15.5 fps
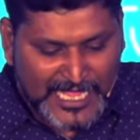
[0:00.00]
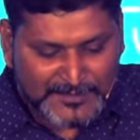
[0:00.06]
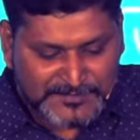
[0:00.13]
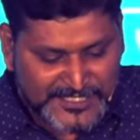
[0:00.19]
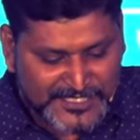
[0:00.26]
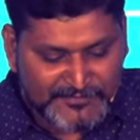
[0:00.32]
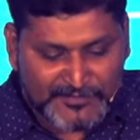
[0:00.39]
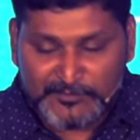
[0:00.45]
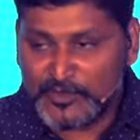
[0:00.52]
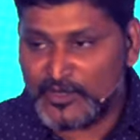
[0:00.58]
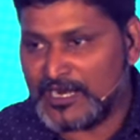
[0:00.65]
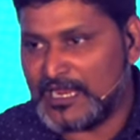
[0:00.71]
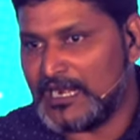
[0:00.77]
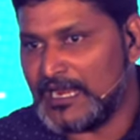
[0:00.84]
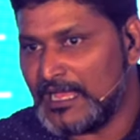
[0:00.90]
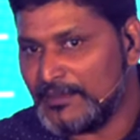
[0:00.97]
Perhaps even
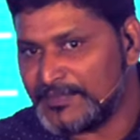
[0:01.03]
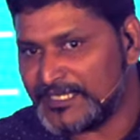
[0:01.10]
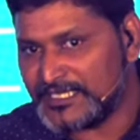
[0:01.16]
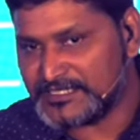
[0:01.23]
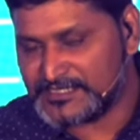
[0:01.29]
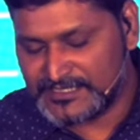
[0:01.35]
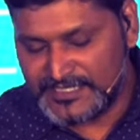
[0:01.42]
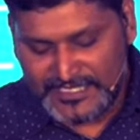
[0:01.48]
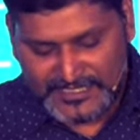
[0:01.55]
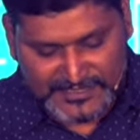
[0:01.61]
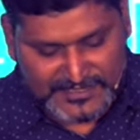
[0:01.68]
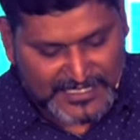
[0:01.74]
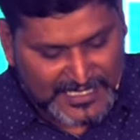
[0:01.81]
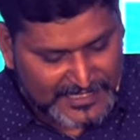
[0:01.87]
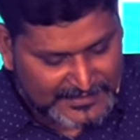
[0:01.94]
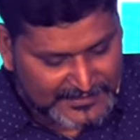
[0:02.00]
more alarming is
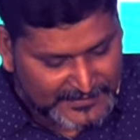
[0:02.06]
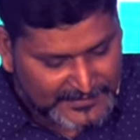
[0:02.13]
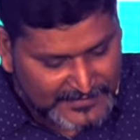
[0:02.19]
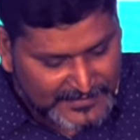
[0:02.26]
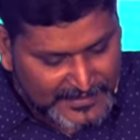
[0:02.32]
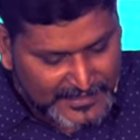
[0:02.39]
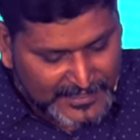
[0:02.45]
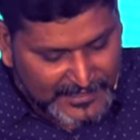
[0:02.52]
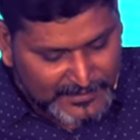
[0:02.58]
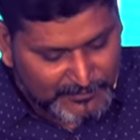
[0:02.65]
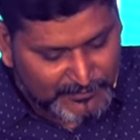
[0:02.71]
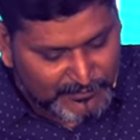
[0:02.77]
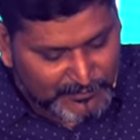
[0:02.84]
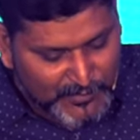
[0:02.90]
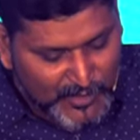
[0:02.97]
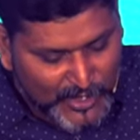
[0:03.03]
this, that
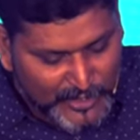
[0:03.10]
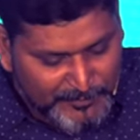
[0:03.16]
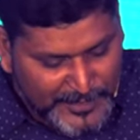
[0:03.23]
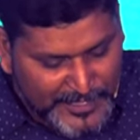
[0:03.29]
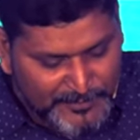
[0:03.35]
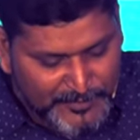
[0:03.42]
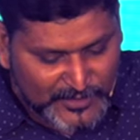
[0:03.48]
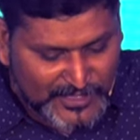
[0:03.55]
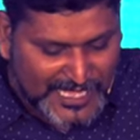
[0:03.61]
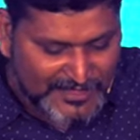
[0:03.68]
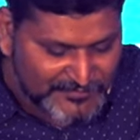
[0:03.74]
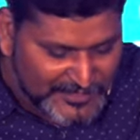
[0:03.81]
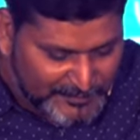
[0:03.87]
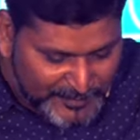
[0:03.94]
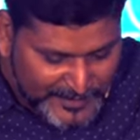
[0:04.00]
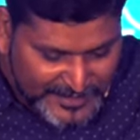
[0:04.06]
more people
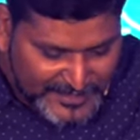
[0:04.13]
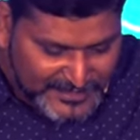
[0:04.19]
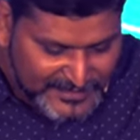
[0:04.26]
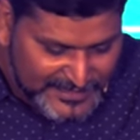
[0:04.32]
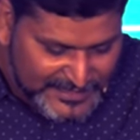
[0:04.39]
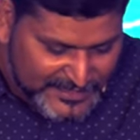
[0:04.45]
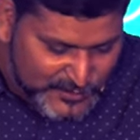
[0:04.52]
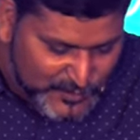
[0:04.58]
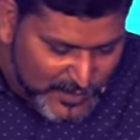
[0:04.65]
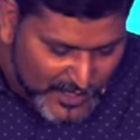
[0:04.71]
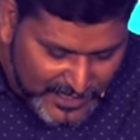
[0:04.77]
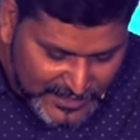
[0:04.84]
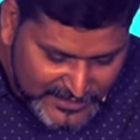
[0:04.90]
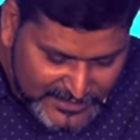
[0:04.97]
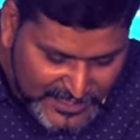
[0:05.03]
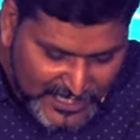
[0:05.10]
have repeated these
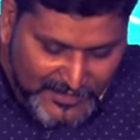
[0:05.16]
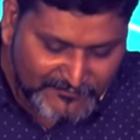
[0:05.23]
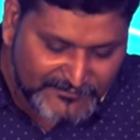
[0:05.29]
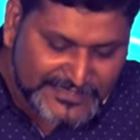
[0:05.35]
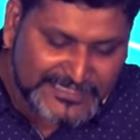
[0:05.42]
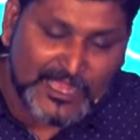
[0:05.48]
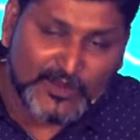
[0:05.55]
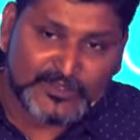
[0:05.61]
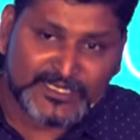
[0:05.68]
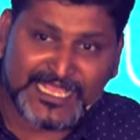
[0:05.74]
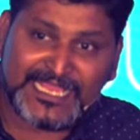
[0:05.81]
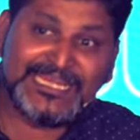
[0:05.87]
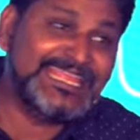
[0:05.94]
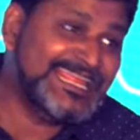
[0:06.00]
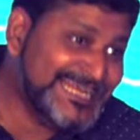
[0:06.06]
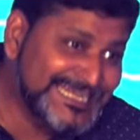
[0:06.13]
words
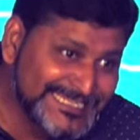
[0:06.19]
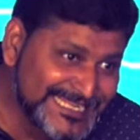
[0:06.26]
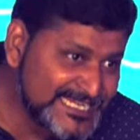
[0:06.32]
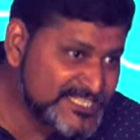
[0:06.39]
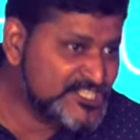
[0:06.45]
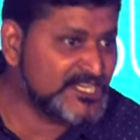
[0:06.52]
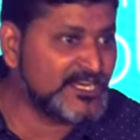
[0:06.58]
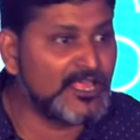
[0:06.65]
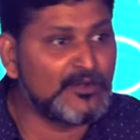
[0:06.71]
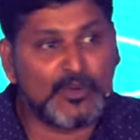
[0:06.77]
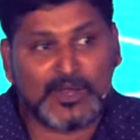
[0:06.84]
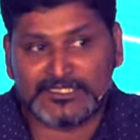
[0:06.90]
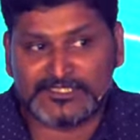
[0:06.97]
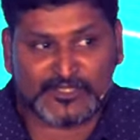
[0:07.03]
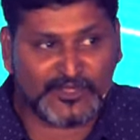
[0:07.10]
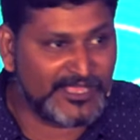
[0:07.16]
without any intention
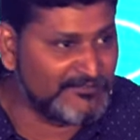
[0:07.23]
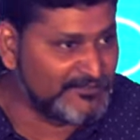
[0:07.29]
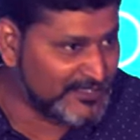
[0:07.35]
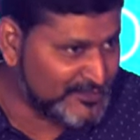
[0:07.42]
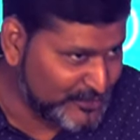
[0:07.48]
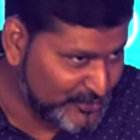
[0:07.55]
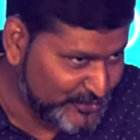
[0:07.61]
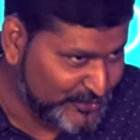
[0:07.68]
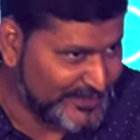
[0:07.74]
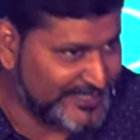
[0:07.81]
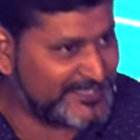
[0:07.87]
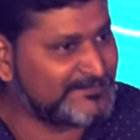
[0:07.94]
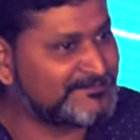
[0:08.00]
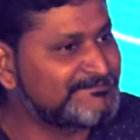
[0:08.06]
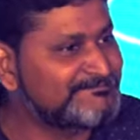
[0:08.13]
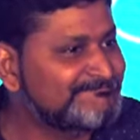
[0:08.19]
or whatsoever to
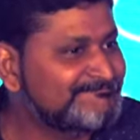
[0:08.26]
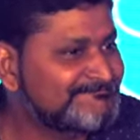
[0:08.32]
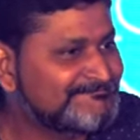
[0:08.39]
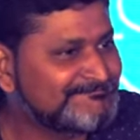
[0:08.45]
do it.